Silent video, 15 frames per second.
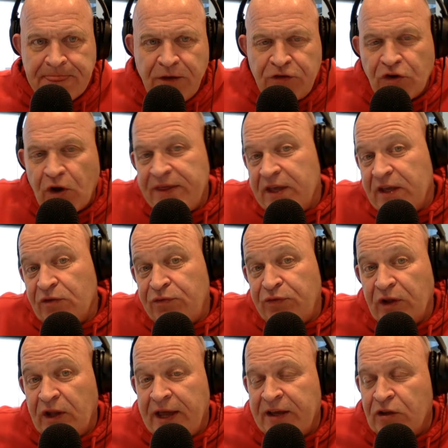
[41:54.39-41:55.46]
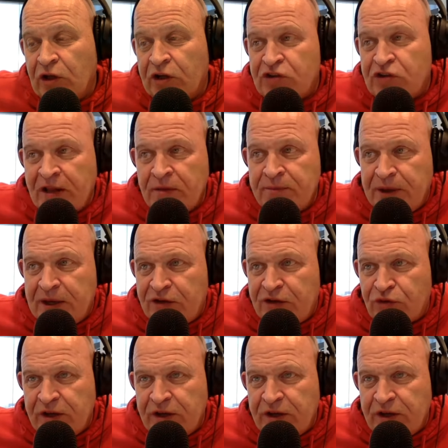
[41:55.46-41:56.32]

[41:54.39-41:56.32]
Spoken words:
So I think you feel like, look, Jalen Petrie,